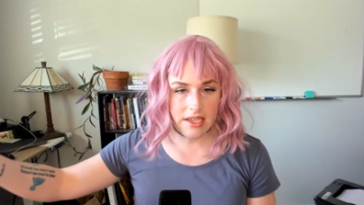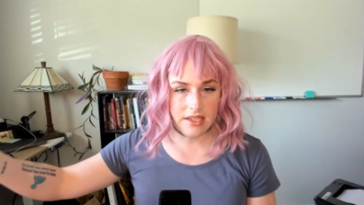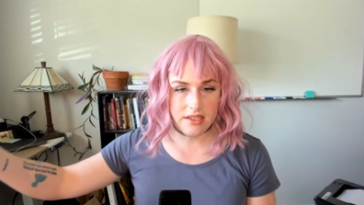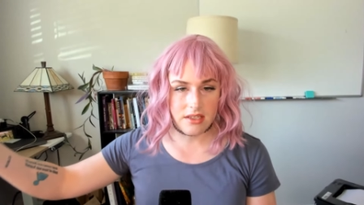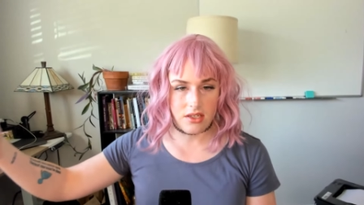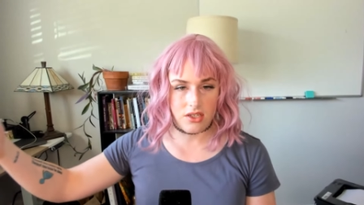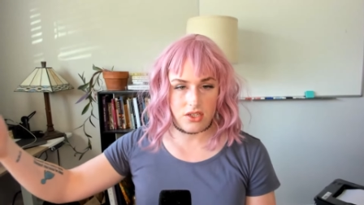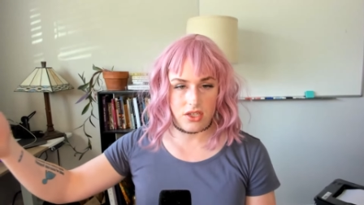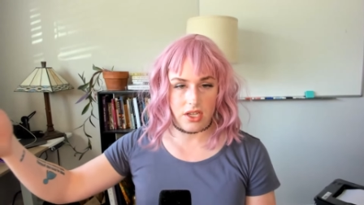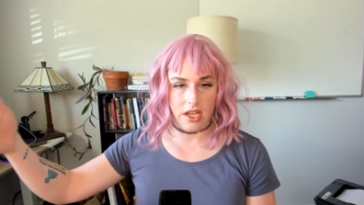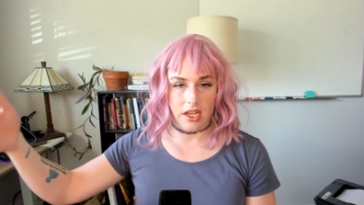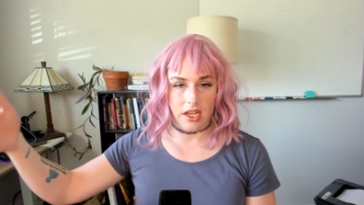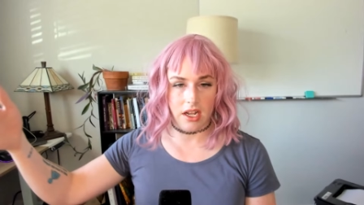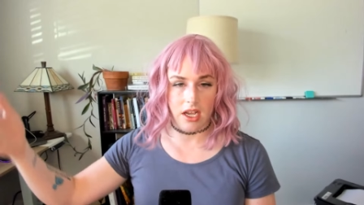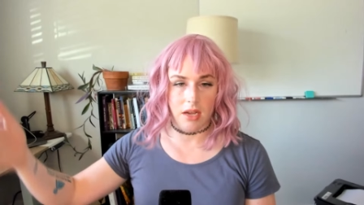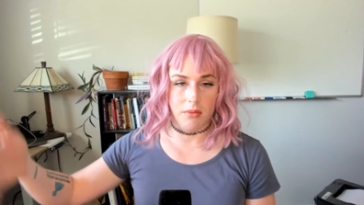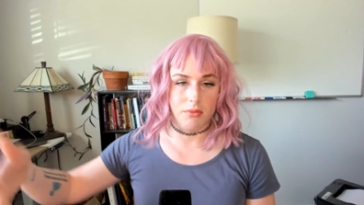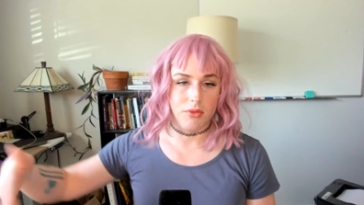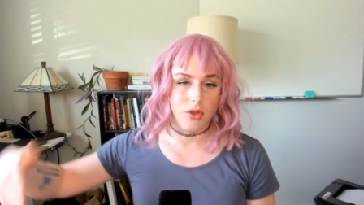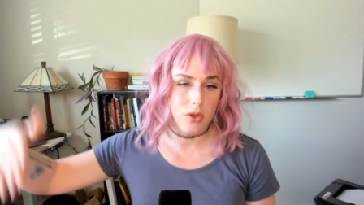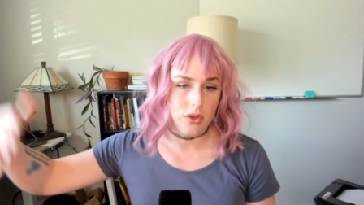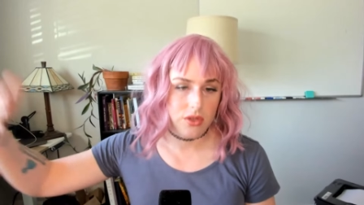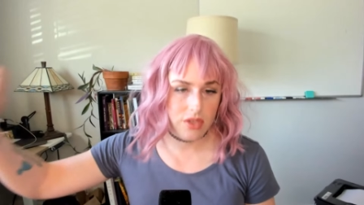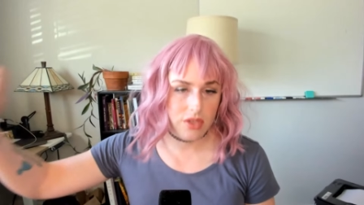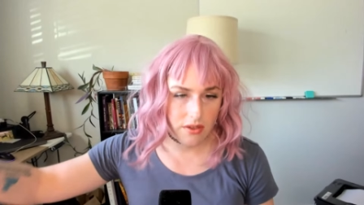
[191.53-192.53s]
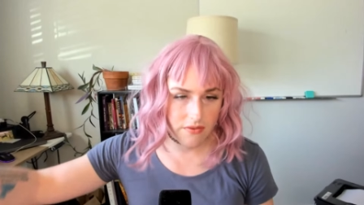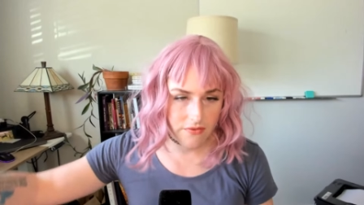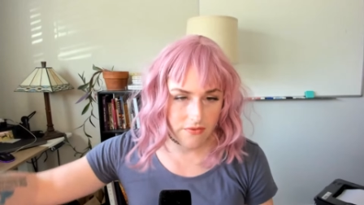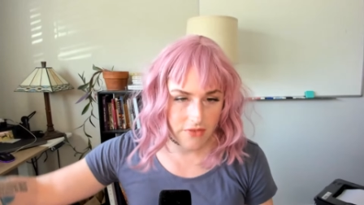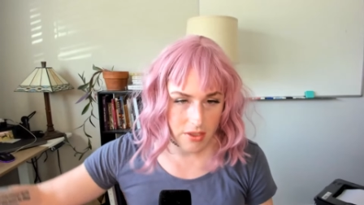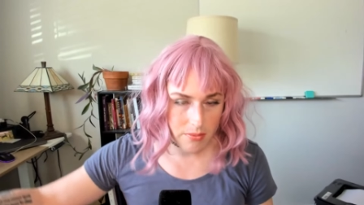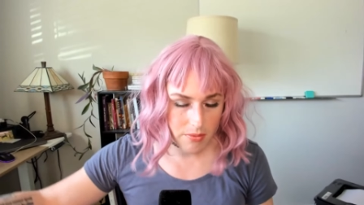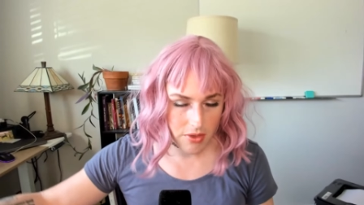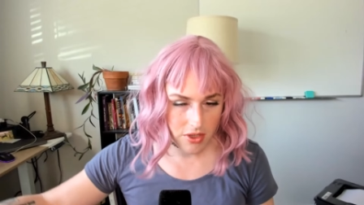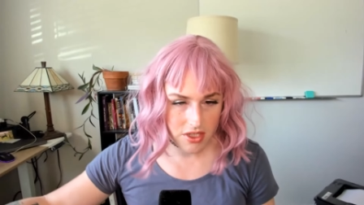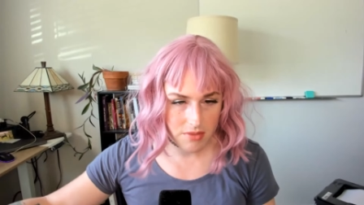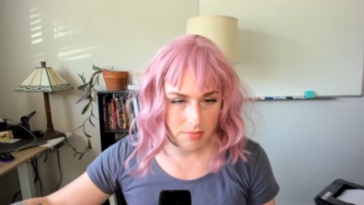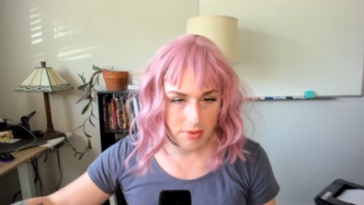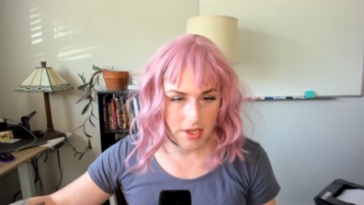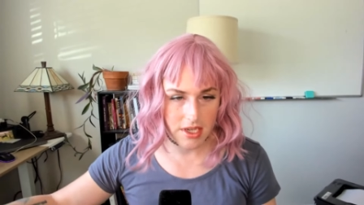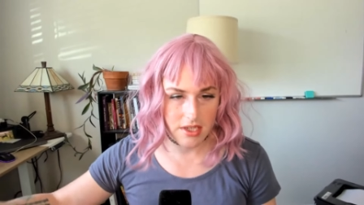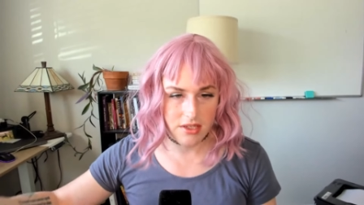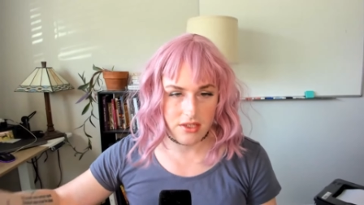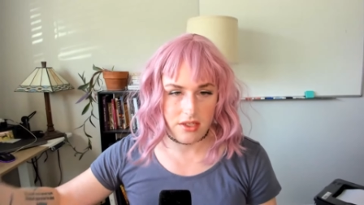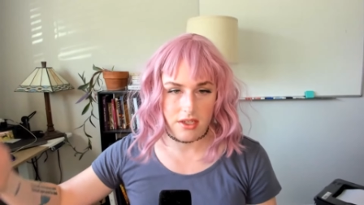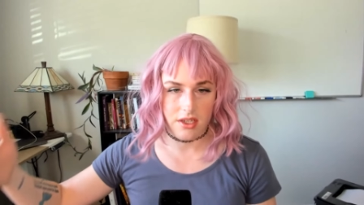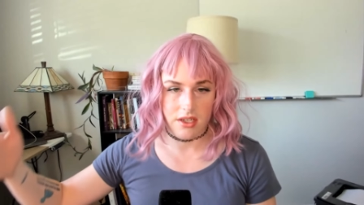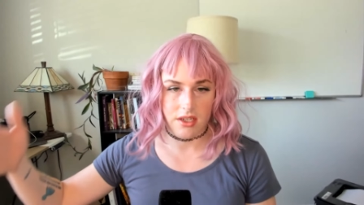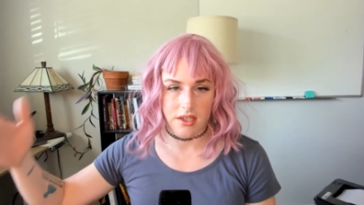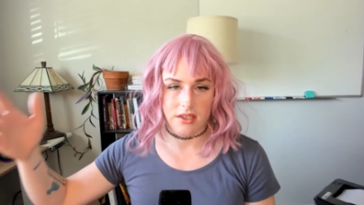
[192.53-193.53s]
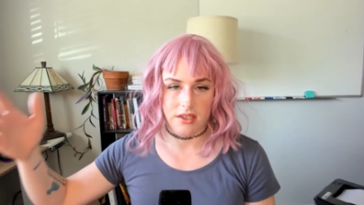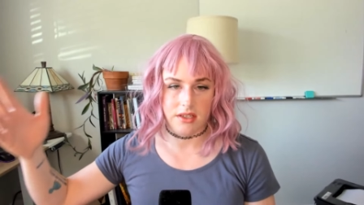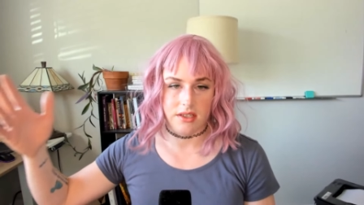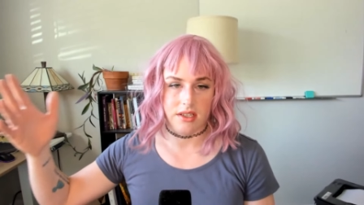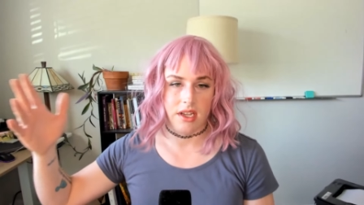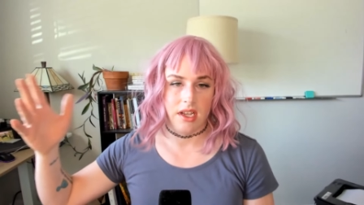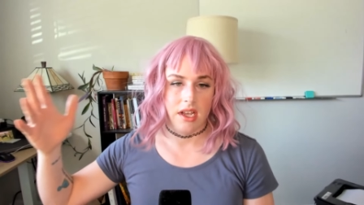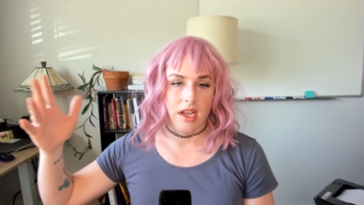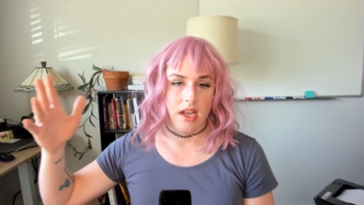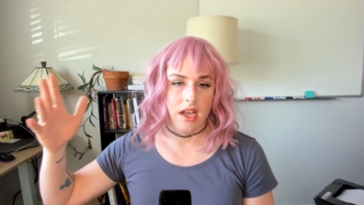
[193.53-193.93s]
such that I'm using female spaces,